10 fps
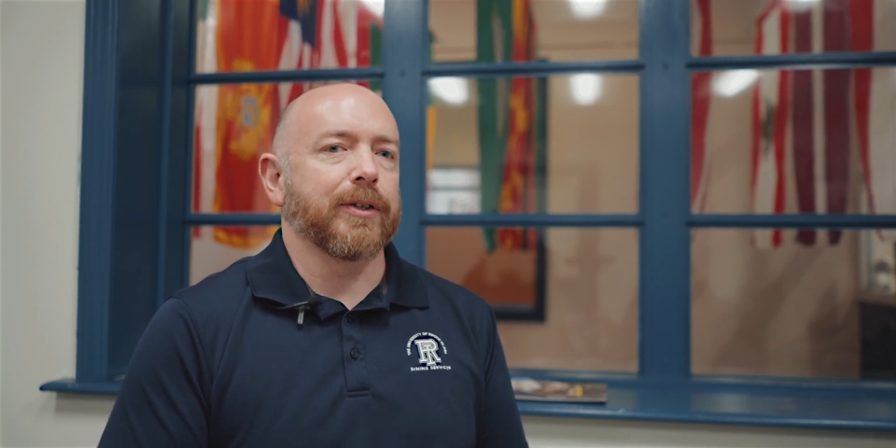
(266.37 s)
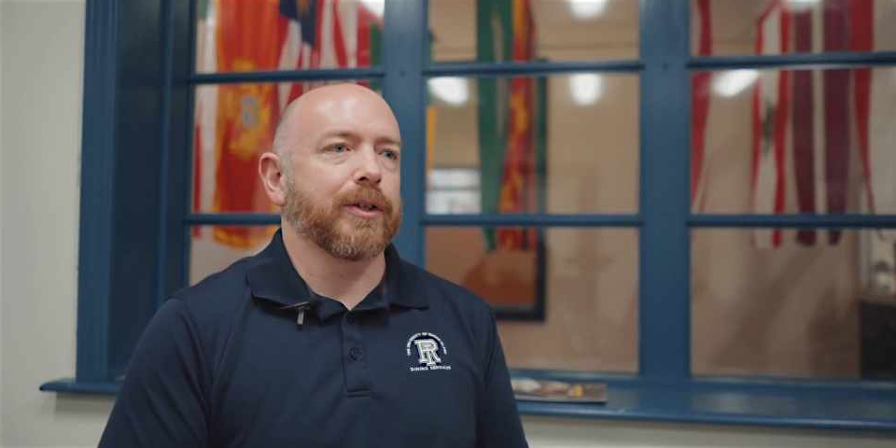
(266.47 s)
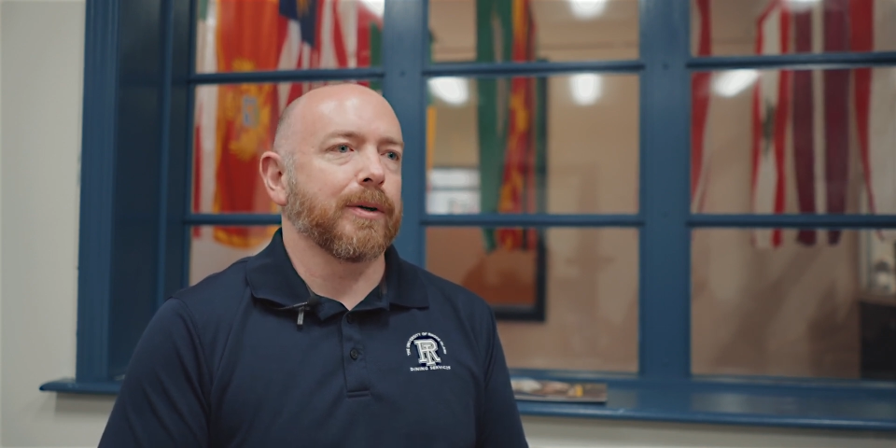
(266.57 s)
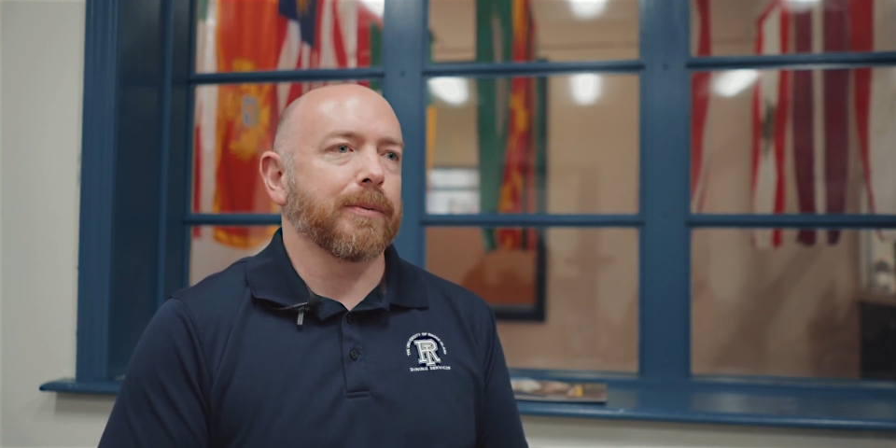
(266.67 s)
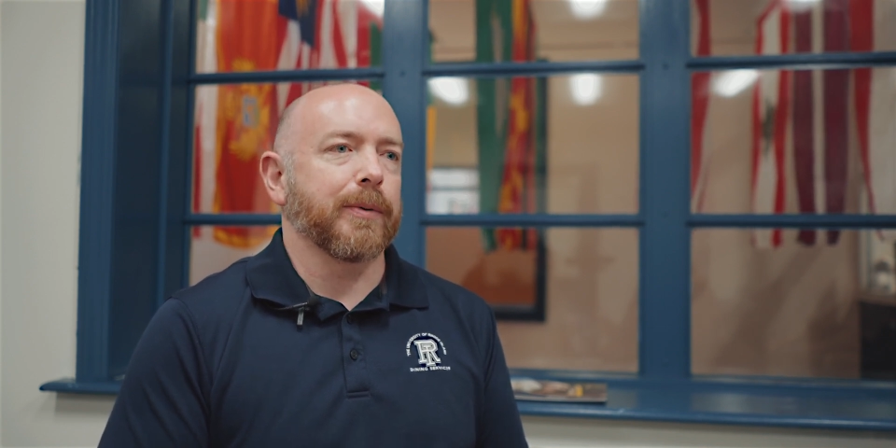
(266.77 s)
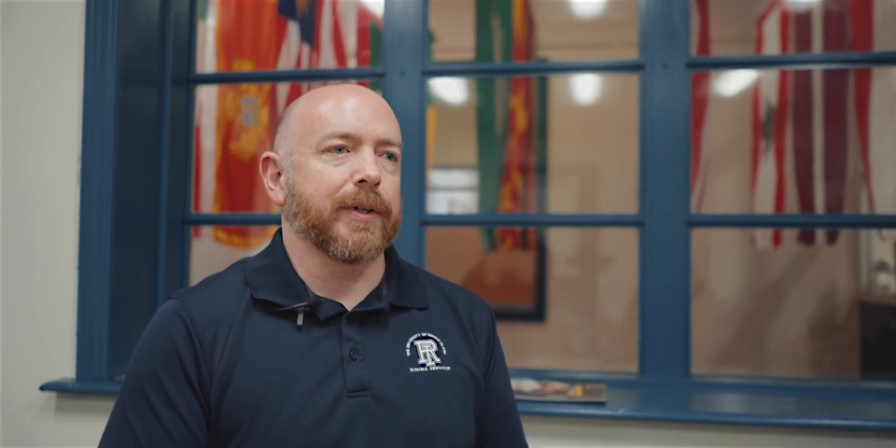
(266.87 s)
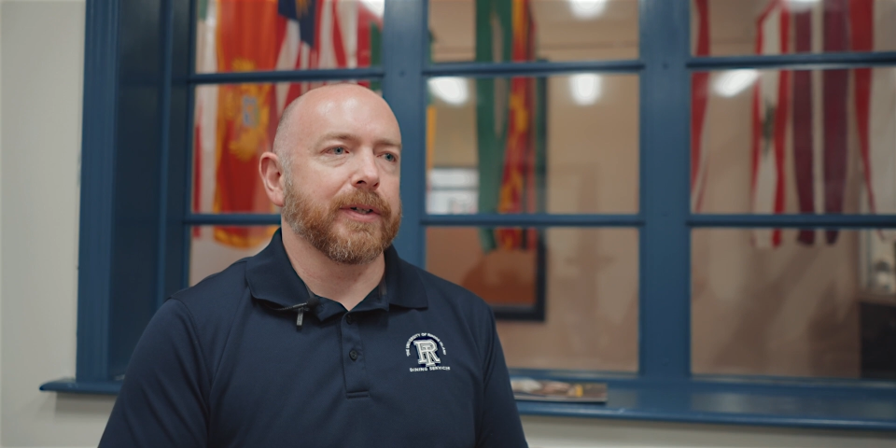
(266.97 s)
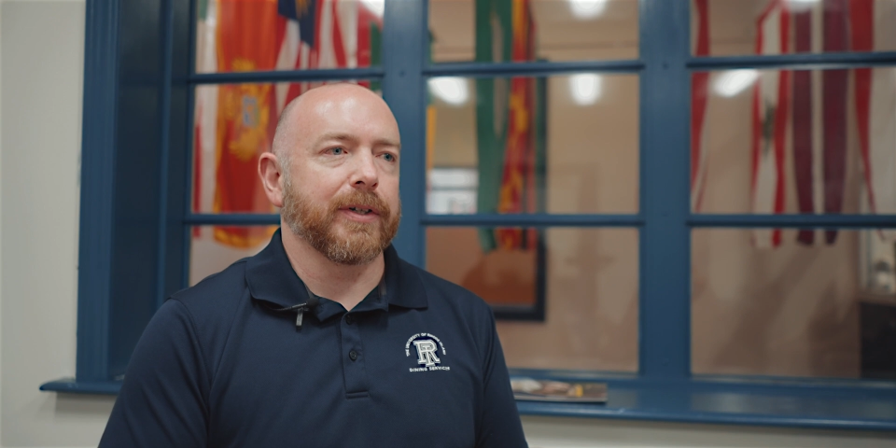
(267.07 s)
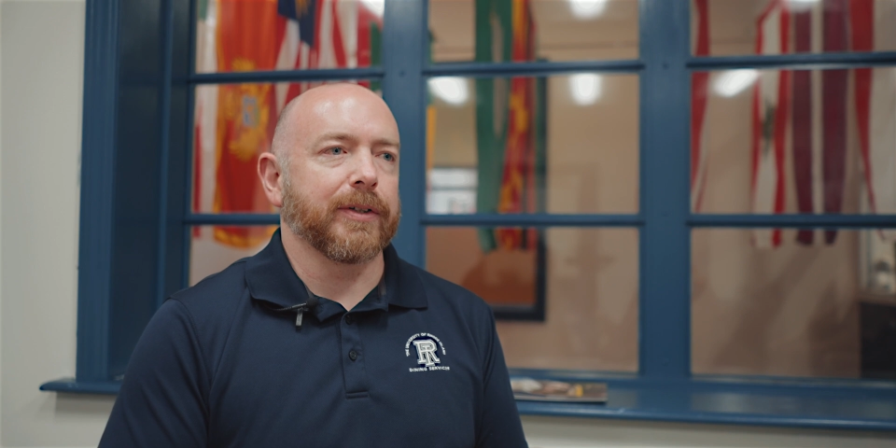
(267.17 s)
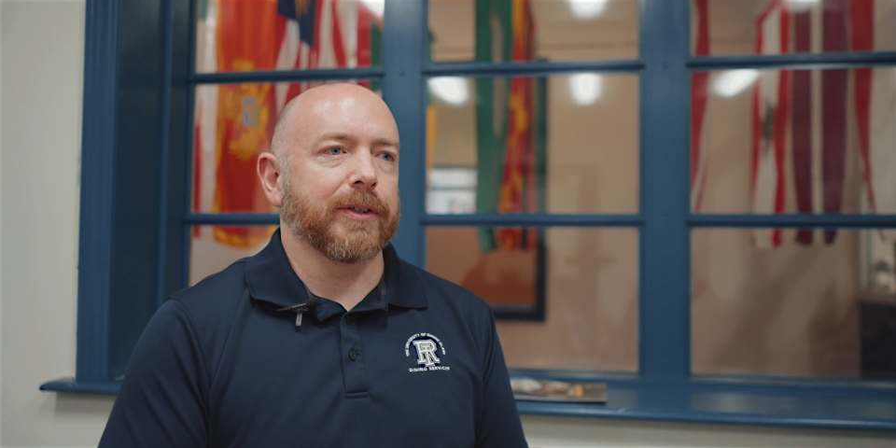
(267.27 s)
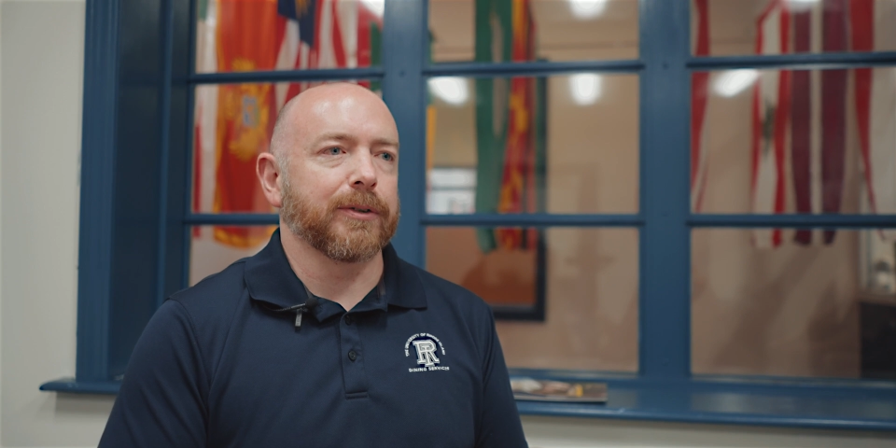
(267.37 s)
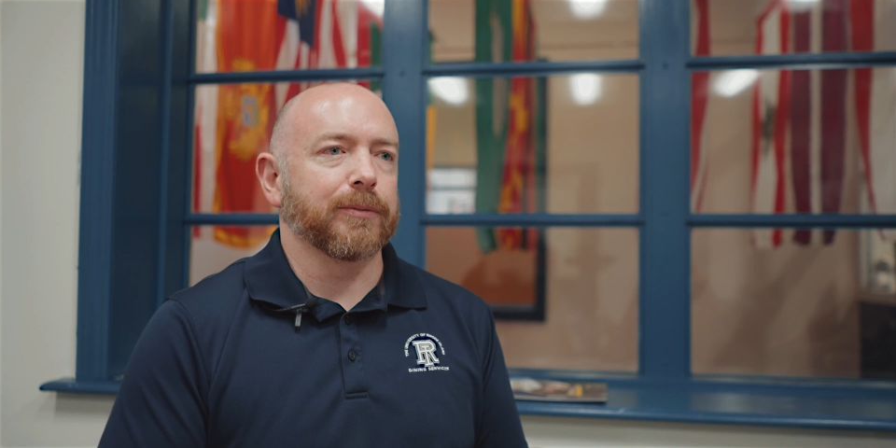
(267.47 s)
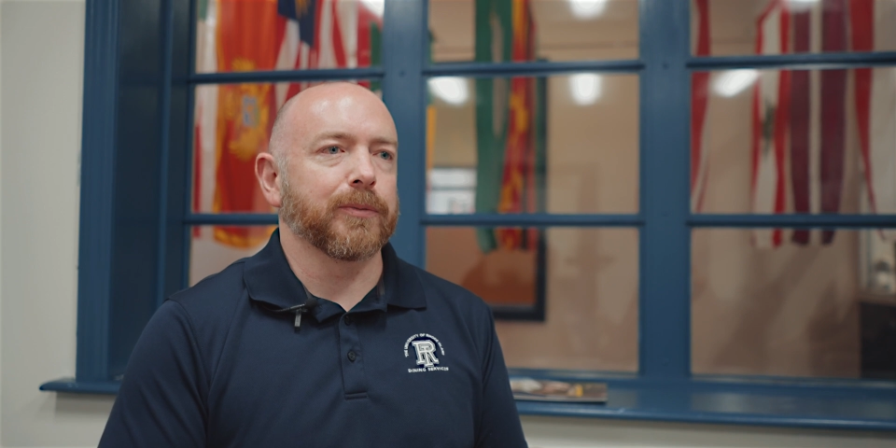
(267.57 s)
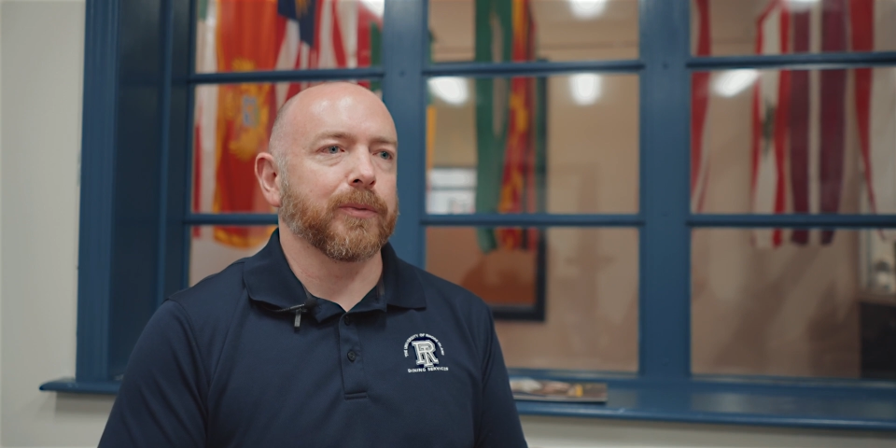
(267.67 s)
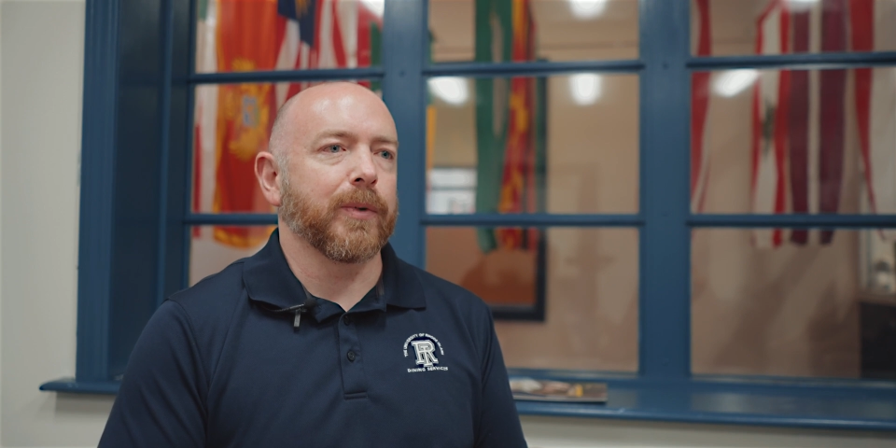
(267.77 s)
come up with another
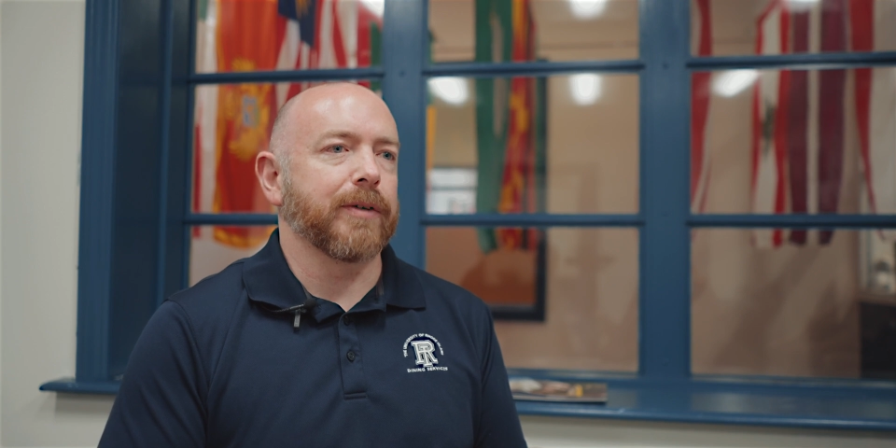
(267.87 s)
way